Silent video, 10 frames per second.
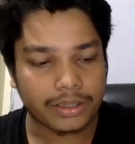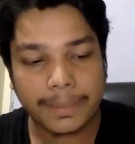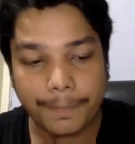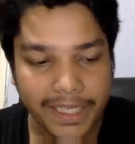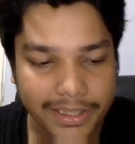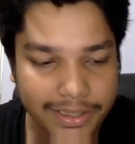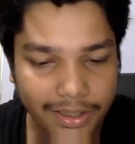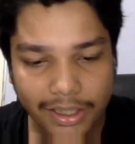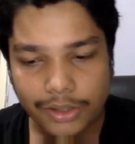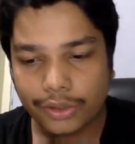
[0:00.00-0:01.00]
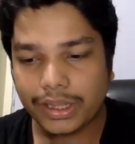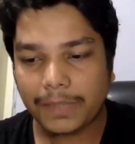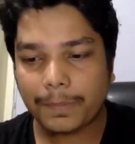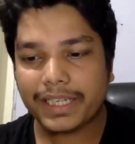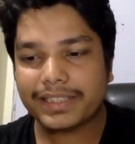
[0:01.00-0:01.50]
Deepesh. So
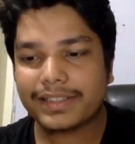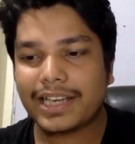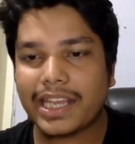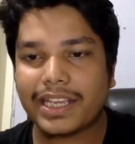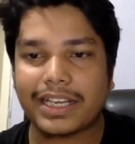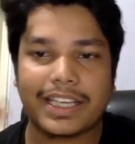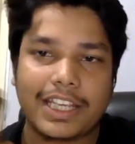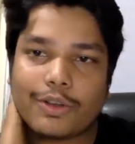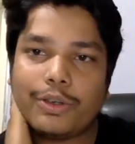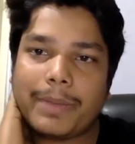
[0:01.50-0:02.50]
Deepesh is like he could